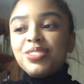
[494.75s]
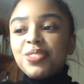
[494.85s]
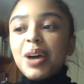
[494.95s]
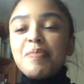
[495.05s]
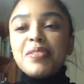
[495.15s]

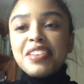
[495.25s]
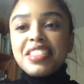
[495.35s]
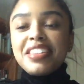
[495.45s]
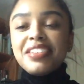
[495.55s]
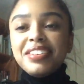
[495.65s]
drop
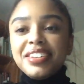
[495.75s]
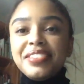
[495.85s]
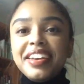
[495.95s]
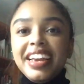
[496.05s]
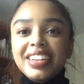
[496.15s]
everything they're
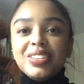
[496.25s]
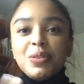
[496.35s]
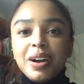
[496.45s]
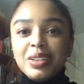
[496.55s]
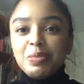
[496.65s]
doing to
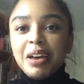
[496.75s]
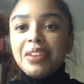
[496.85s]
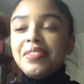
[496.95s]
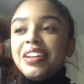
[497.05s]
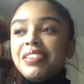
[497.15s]
watch my
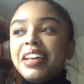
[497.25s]
video.